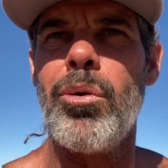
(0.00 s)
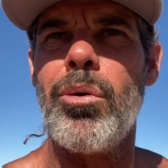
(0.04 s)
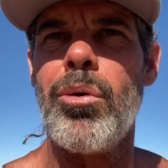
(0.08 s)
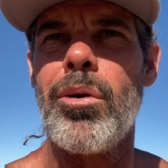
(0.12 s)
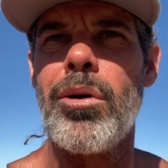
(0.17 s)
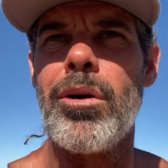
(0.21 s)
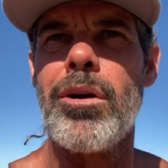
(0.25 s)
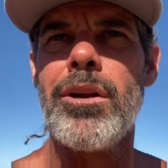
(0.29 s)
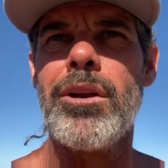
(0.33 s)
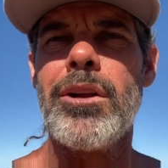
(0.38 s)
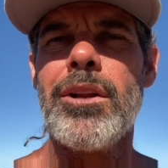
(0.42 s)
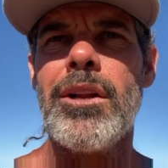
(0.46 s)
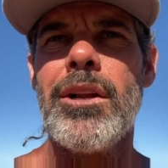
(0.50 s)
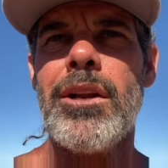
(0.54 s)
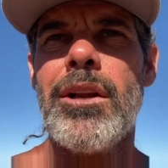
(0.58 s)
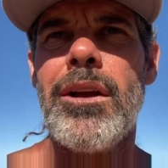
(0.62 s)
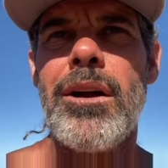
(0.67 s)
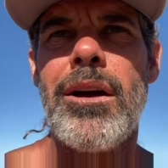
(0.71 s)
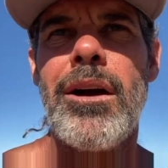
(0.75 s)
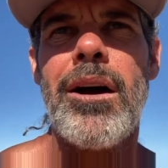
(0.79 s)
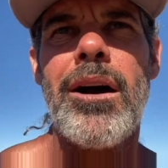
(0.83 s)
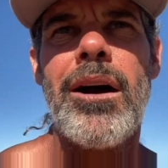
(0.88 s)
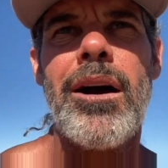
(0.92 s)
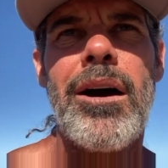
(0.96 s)
or,
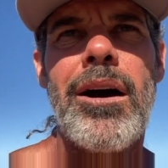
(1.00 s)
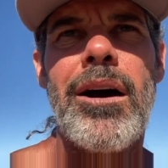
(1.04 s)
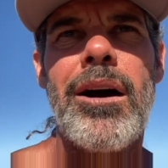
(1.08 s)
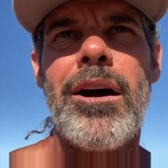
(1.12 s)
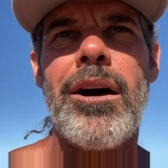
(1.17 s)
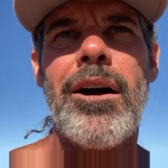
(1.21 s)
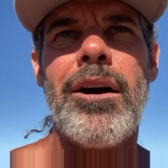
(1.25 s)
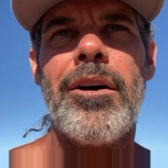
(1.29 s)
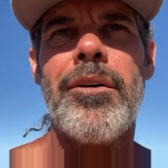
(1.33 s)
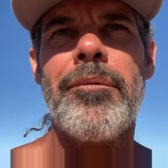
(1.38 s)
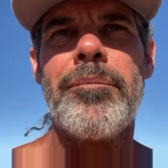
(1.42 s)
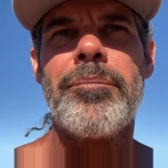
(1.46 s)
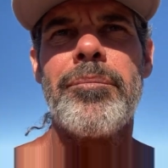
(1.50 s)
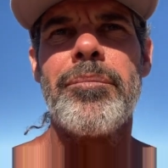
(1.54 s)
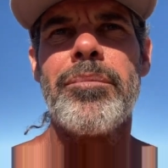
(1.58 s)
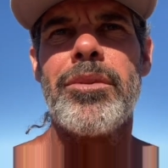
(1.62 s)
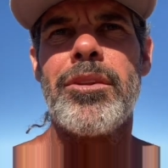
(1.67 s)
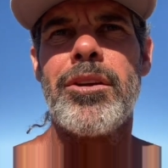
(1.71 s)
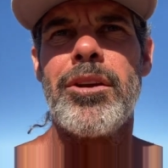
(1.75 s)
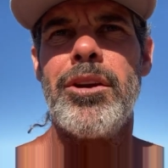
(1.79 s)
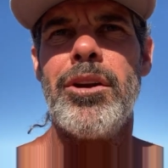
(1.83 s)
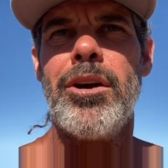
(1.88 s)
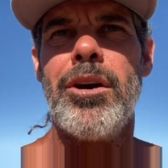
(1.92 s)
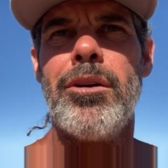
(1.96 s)

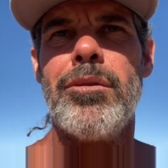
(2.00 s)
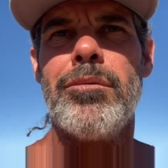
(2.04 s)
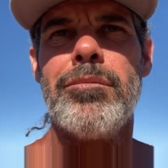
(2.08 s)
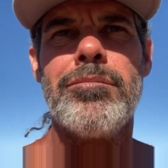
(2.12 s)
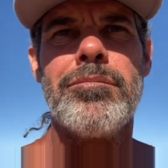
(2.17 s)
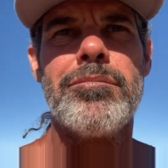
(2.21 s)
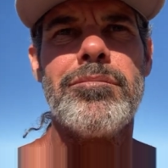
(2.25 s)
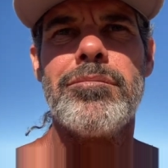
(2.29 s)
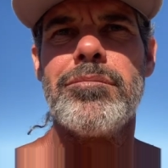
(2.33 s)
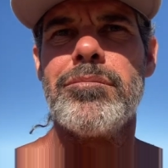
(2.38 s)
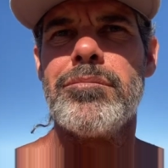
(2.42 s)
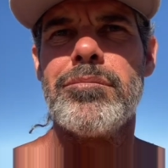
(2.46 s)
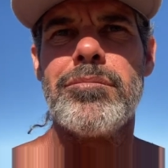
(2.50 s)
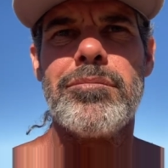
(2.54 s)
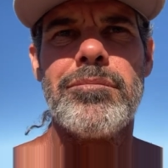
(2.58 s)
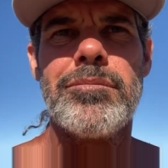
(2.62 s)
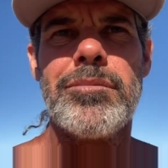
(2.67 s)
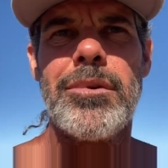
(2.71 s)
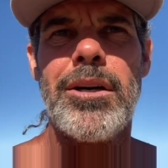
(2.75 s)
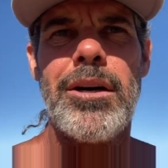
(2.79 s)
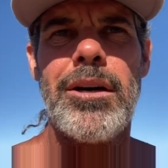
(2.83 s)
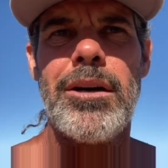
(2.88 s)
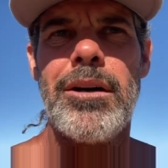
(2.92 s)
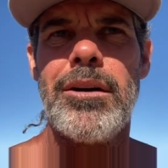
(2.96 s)
you know,
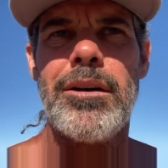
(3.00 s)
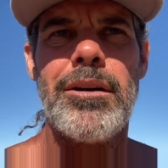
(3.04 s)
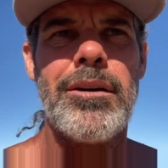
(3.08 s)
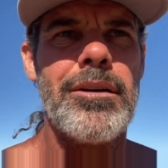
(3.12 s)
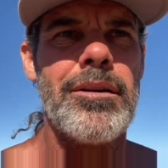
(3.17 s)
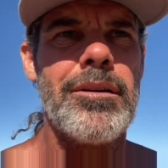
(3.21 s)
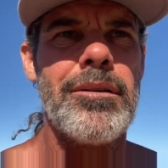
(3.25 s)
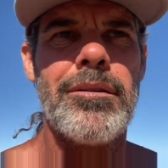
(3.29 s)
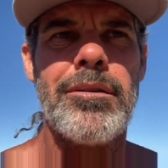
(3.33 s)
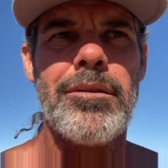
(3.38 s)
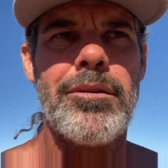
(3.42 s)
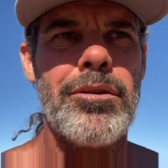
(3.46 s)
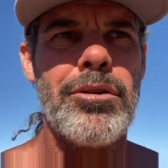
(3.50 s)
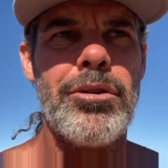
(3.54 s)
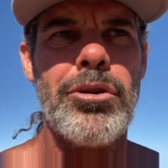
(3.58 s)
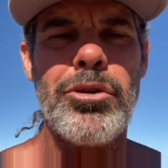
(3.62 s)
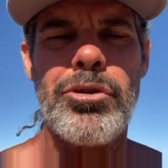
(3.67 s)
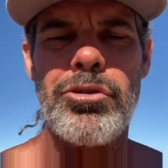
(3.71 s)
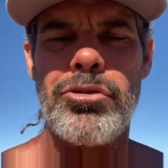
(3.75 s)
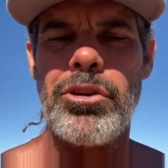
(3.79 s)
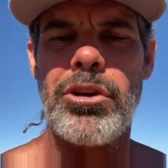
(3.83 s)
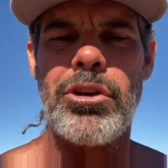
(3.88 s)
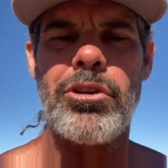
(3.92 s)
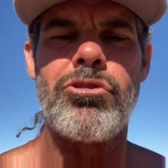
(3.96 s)

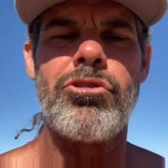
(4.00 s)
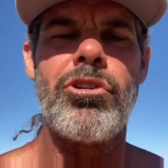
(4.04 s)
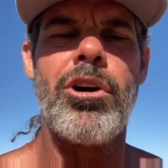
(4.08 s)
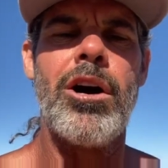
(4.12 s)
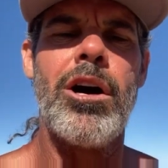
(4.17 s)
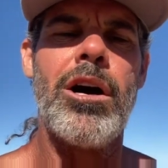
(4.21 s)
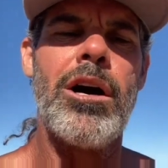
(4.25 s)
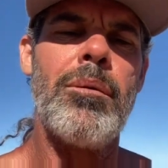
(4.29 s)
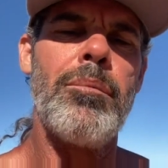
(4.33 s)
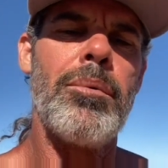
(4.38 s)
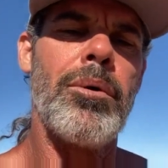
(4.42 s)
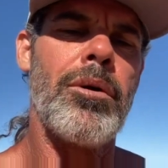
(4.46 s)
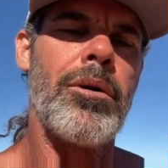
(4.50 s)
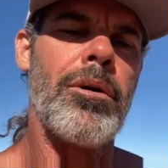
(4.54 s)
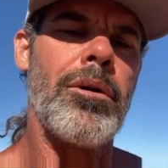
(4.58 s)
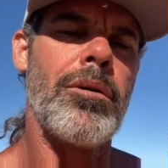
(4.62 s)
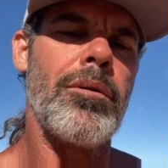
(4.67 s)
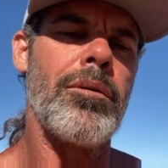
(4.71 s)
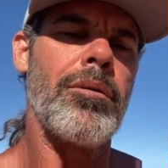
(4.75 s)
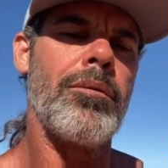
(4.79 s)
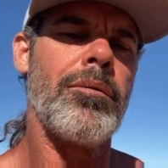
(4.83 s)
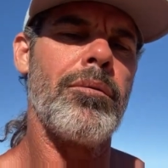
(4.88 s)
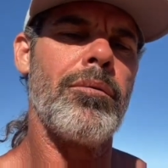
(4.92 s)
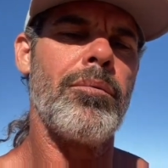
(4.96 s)
losing a job
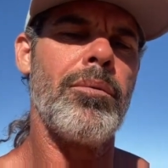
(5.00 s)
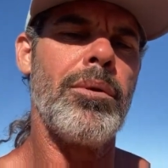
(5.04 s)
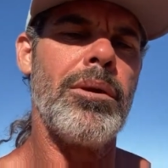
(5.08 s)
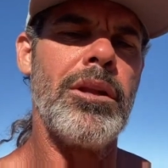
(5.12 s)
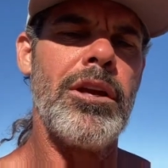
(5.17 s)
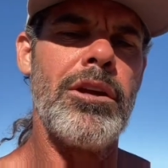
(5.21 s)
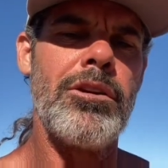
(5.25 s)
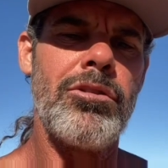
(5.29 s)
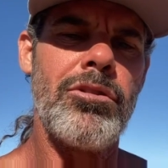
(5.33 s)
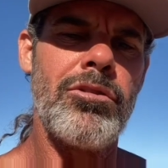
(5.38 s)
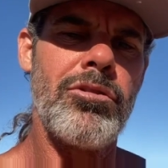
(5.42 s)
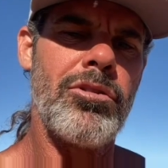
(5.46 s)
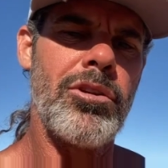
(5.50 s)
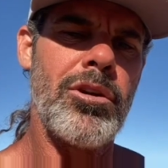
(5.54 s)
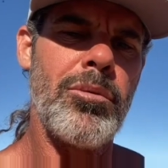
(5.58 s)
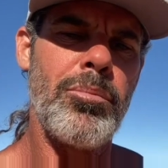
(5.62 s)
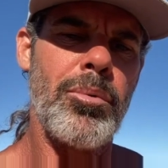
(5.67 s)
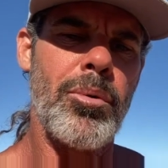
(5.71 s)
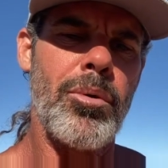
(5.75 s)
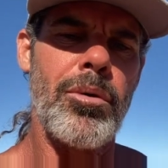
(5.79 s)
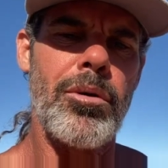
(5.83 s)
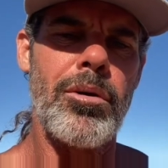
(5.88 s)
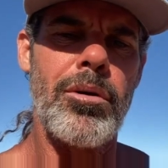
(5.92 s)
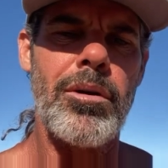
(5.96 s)
or
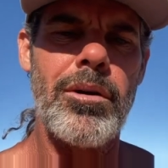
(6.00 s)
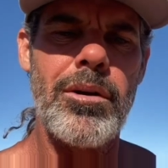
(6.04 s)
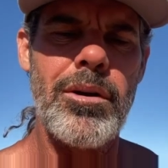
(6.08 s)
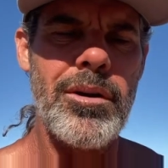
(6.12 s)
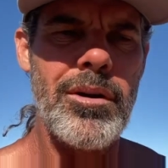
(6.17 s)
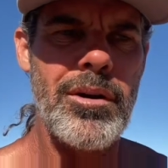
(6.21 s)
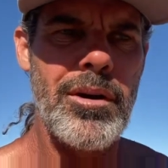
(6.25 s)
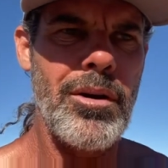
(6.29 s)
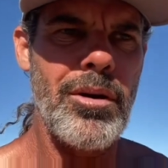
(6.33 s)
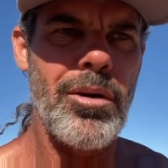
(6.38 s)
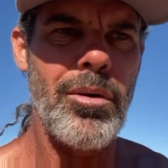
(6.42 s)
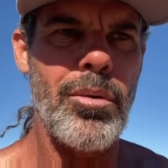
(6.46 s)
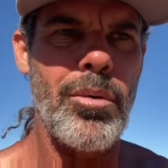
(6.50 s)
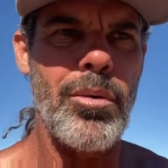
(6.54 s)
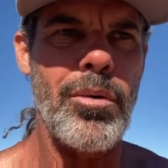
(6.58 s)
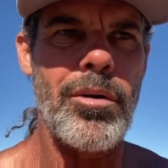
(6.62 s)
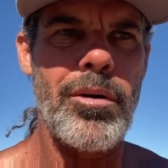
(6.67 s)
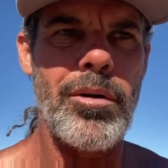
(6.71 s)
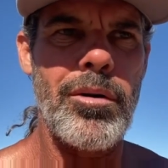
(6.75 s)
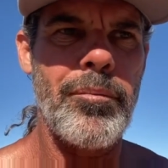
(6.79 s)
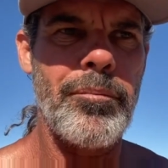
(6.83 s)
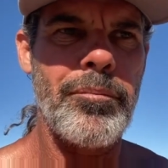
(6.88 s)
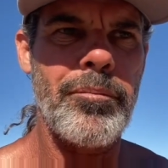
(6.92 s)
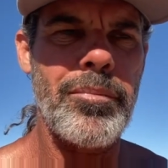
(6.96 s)
relationship or
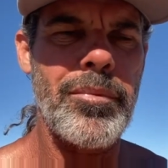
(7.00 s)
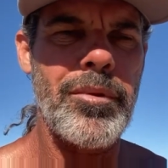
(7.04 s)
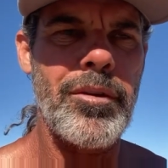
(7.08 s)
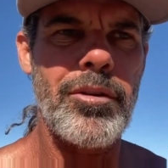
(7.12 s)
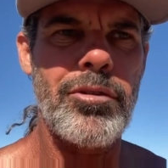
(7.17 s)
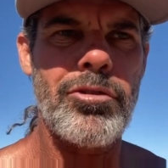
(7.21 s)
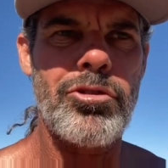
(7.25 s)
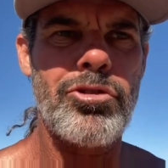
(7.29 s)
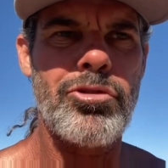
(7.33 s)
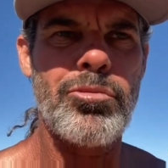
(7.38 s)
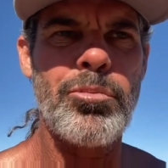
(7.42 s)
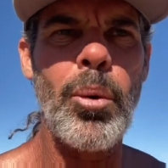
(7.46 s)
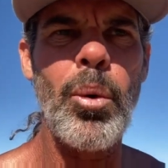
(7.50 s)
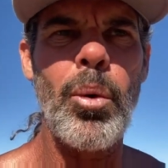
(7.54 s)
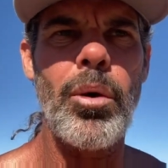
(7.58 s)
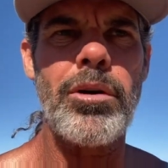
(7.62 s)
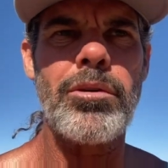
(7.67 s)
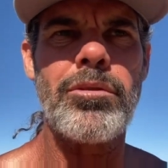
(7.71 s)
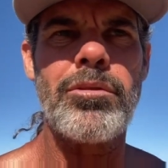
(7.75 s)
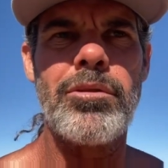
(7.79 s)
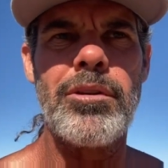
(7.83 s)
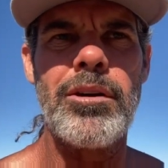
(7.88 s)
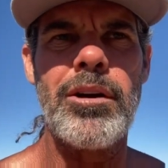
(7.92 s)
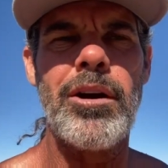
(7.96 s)

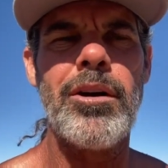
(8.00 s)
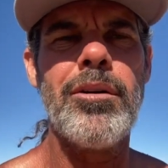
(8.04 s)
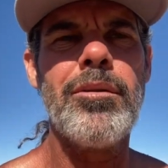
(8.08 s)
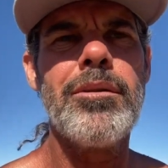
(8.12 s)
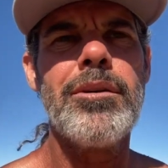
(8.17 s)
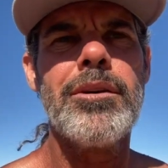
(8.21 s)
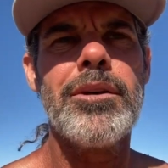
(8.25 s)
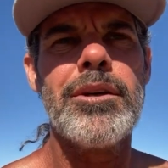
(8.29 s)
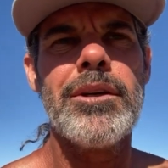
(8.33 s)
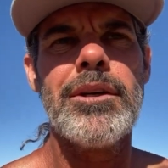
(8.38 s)
sport, you know.